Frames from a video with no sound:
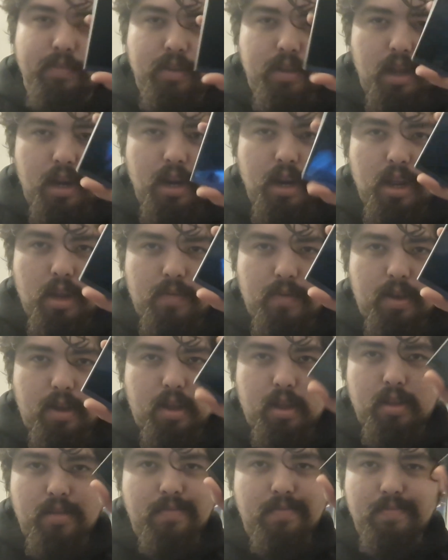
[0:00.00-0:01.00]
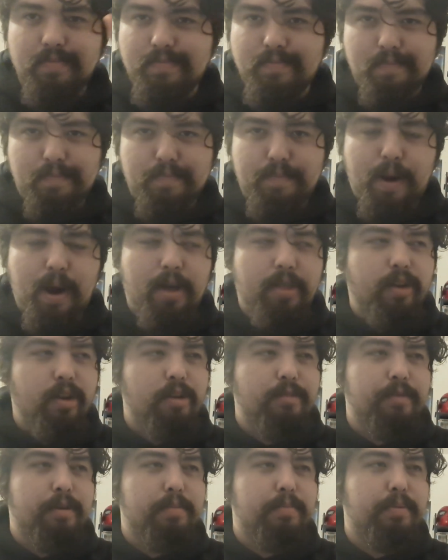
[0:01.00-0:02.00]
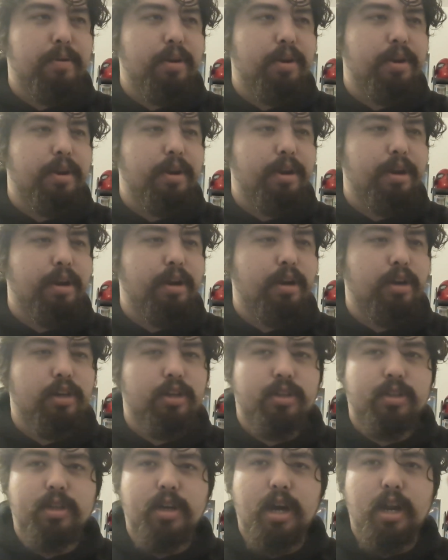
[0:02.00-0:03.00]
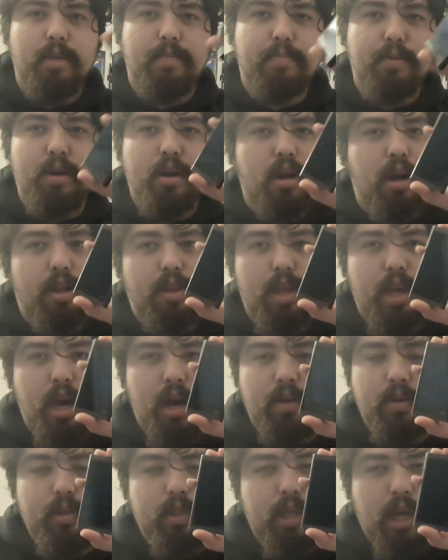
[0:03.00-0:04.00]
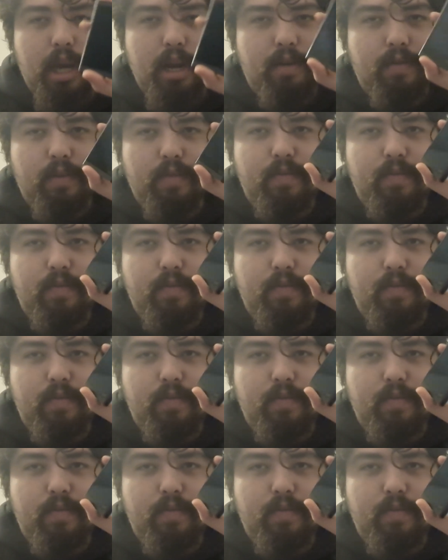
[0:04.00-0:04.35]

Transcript: Didn't even bother even to put it in here. Just kind of put it on the outside of the